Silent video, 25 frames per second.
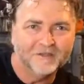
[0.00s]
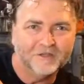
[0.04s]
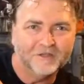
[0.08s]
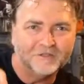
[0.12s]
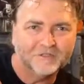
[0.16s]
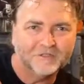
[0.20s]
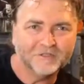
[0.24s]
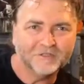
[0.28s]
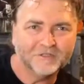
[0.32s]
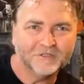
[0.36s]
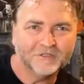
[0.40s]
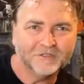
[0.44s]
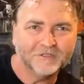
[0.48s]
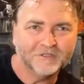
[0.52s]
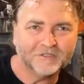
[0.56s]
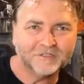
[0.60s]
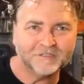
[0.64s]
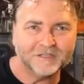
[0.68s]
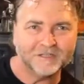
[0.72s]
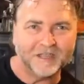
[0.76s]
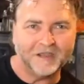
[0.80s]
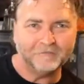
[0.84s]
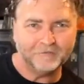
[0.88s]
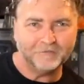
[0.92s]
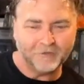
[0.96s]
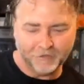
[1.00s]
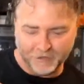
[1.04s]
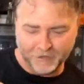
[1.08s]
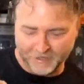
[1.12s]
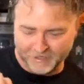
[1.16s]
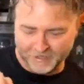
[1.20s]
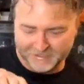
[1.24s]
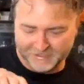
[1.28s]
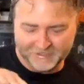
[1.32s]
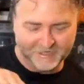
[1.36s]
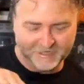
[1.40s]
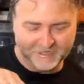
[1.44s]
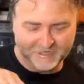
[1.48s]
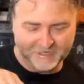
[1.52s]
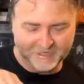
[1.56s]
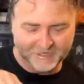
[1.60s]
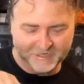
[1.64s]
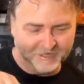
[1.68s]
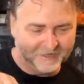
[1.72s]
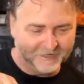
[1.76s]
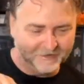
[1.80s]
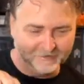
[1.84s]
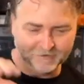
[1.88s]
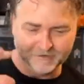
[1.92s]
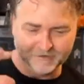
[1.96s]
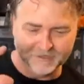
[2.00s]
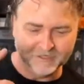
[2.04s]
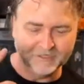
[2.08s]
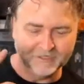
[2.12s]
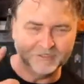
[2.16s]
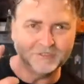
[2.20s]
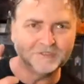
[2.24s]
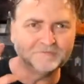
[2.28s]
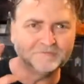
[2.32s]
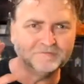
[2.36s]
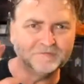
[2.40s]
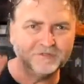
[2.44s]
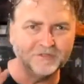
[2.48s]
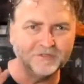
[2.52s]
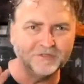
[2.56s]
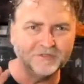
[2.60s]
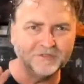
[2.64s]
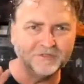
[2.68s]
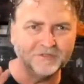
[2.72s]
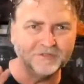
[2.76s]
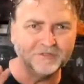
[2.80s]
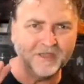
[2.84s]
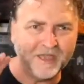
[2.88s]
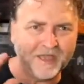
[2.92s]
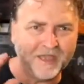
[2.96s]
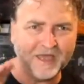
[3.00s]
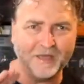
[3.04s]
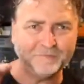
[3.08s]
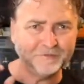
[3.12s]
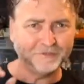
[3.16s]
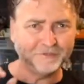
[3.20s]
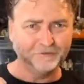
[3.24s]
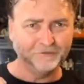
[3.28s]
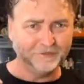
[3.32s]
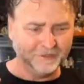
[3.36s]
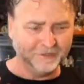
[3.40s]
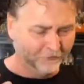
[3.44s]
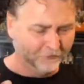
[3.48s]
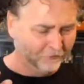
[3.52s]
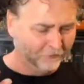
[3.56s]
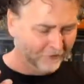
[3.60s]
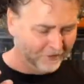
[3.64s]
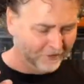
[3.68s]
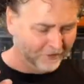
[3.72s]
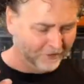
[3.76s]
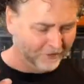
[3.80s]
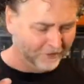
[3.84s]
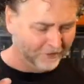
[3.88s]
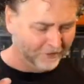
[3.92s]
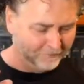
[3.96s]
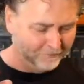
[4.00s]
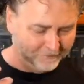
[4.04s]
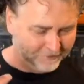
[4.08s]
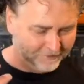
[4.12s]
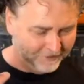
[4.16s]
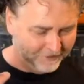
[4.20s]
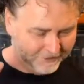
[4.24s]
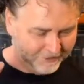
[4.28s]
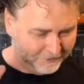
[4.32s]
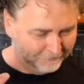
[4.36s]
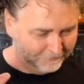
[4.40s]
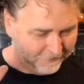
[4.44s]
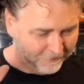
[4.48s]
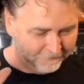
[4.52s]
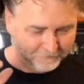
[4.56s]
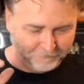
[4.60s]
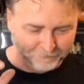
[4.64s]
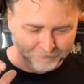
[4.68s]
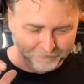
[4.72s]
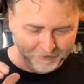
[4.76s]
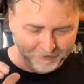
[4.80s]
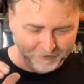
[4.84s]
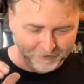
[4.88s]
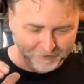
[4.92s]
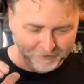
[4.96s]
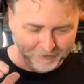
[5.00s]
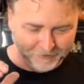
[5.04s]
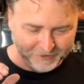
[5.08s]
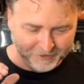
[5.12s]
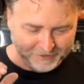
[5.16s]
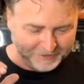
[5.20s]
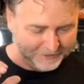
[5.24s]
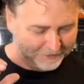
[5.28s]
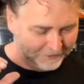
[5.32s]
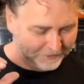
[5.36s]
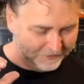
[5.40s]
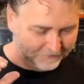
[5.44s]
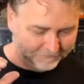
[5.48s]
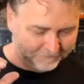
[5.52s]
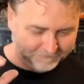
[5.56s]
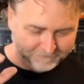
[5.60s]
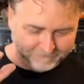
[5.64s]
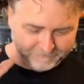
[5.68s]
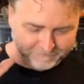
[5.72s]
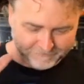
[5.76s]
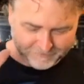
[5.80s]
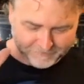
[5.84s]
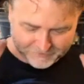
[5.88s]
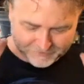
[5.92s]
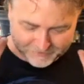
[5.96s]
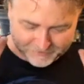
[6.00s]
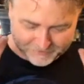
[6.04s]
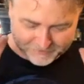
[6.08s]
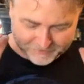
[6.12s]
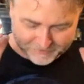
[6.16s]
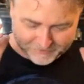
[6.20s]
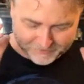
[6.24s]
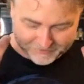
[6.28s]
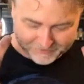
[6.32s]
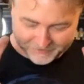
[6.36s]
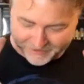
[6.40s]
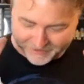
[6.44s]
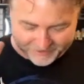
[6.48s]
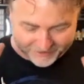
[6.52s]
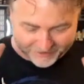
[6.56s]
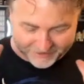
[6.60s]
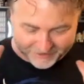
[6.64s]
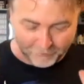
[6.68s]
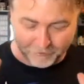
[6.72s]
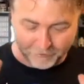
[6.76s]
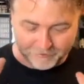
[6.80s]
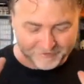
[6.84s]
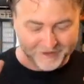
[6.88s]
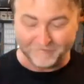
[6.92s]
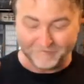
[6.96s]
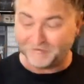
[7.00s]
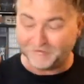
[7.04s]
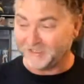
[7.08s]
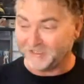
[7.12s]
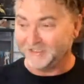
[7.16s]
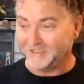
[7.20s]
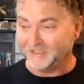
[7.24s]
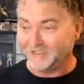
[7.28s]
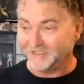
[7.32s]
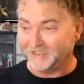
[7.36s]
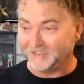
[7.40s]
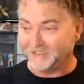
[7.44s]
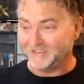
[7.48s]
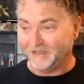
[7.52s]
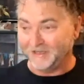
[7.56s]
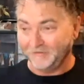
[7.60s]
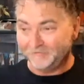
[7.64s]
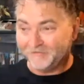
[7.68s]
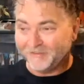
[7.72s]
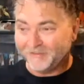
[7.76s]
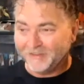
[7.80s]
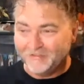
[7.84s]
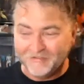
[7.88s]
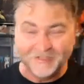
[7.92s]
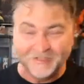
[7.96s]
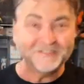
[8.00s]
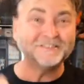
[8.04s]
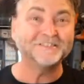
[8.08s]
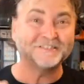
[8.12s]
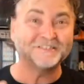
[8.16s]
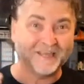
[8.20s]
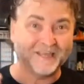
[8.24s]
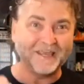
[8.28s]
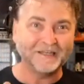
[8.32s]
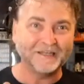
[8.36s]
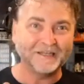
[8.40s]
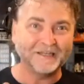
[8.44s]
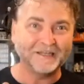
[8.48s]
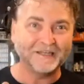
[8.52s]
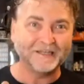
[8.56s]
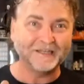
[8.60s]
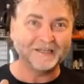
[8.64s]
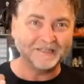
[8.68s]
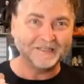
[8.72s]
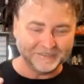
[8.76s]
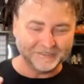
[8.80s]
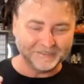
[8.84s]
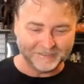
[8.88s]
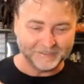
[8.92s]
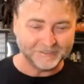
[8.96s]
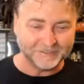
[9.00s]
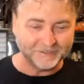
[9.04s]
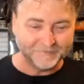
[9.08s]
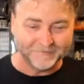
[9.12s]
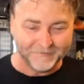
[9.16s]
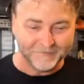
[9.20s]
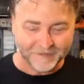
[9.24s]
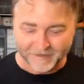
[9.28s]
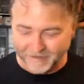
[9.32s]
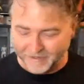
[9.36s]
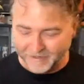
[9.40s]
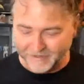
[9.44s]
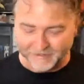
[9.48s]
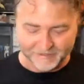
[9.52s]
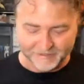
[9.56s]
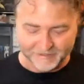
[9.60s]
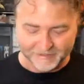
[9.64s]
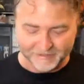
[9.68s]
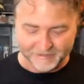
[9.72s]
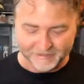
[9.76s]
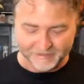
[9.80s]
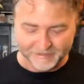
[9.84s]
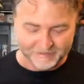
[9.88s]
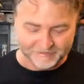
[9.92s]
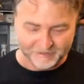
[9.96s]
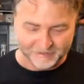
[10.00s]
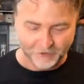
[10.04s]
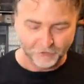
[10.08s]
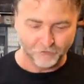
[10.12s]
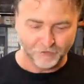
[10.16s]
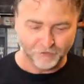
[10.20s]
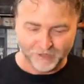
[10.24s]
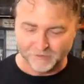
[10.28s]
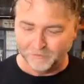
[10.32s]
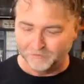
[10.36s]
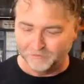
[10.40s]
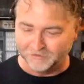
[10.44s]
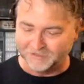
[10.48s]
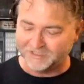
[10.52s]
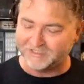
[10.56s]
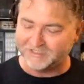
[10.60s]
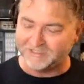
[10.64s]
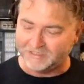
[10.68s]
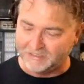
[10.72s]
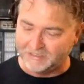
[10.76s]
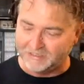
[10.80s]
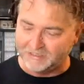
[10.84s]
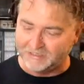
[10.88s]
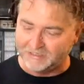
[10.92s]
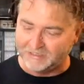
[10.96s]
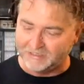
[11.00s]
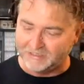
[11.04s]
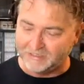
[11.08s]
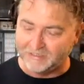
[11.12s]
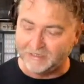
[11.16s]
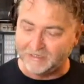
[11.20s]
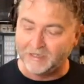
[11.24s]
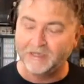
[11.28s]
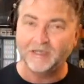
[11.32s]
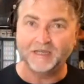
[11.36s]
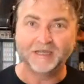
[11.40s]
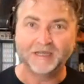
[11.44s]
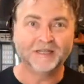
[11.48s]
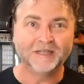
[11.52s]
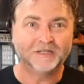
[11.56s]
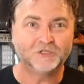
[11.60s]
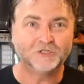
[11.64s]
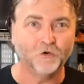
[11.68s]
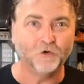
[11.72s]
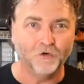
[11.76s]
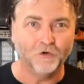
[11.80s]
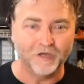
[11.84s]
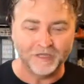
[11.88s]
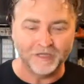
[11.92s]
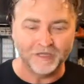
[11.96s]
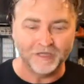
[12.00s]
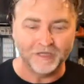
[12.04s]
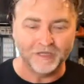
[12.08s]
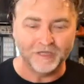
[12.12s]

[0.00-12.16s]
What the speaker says: just everything in scale is absolutely incredible. I really love, I won't emphasize enough, this scaling system is incredible to see in a toy